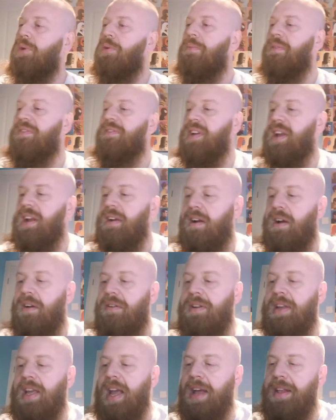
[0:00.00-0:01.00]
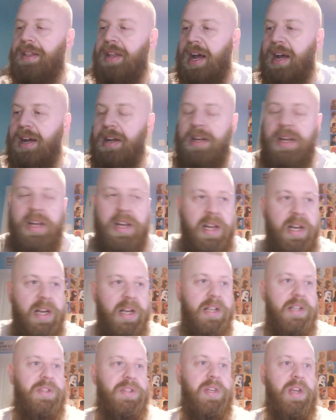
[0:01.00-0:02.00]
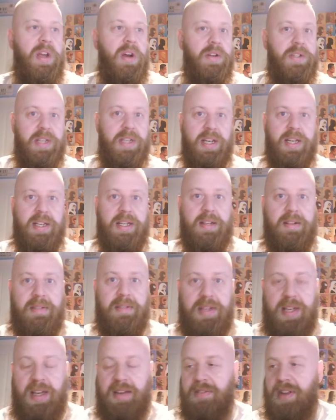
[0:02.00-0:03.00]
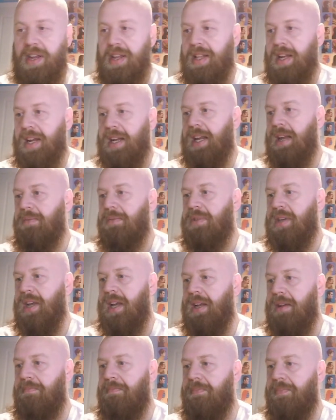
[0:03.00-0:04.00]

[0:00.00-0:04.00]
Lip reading: my finger out and get that CRT TV that I keep saying.